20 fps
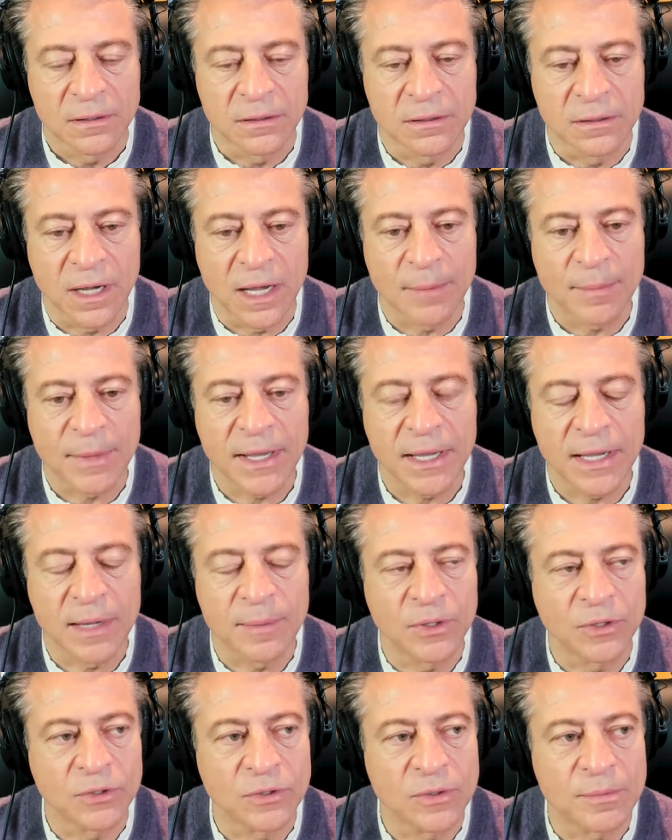Am I
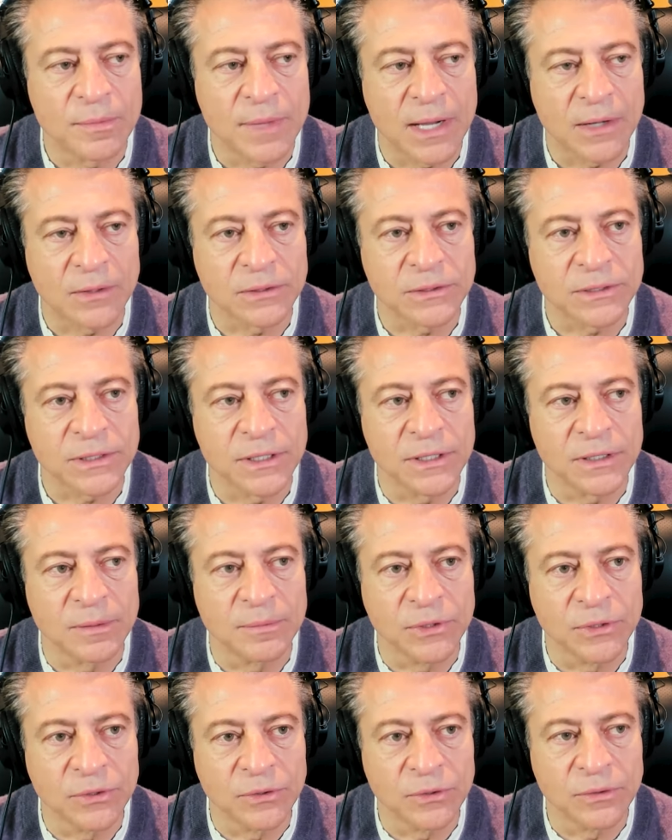able to mount an
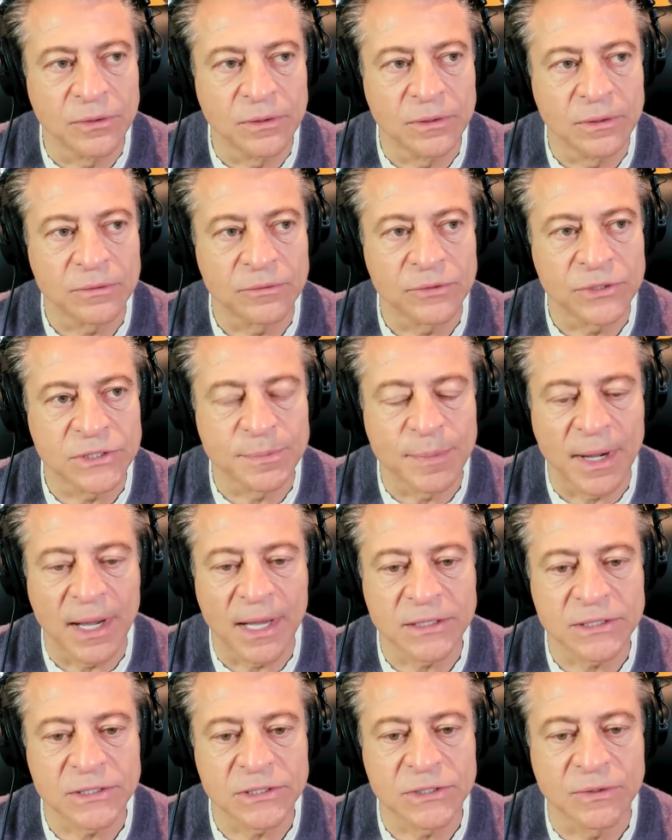immune
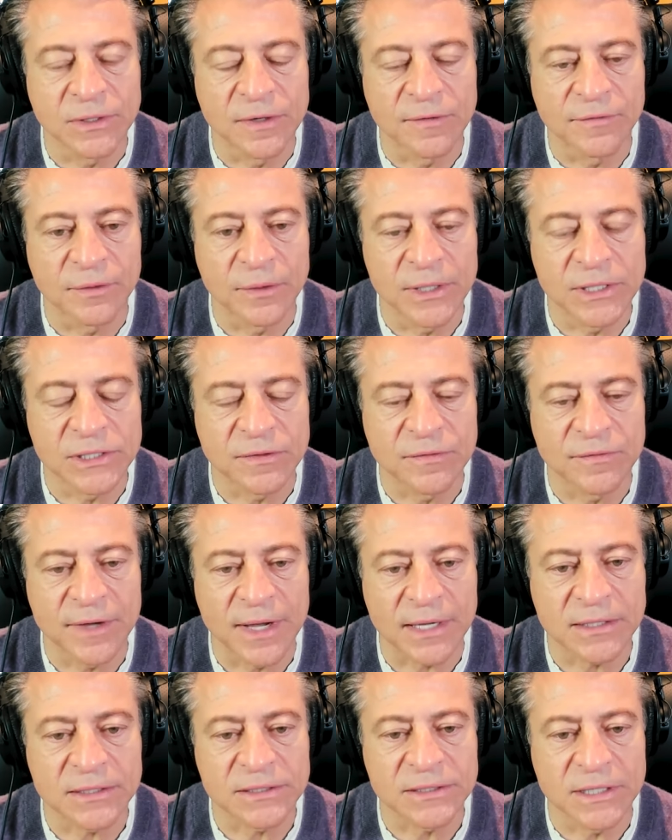response to an influenza
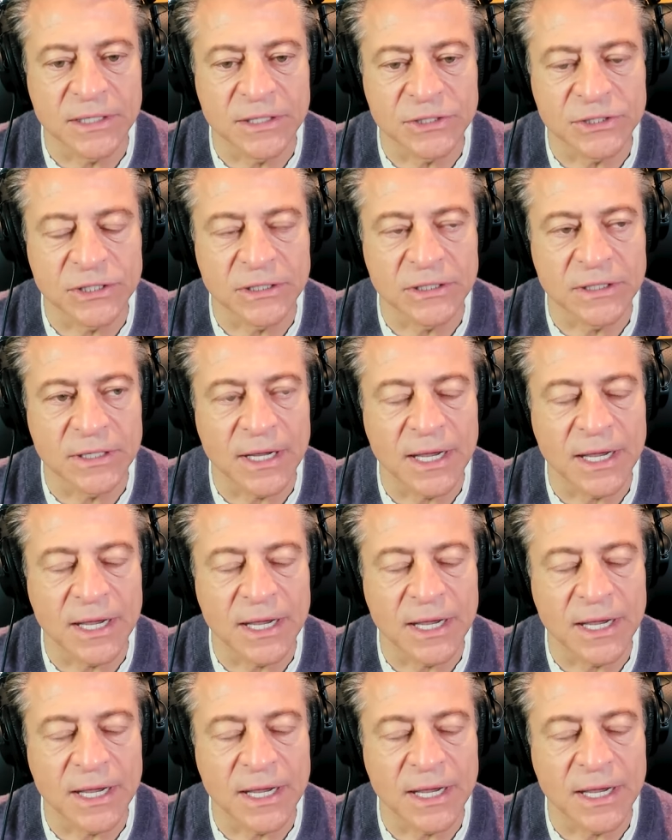vaccination?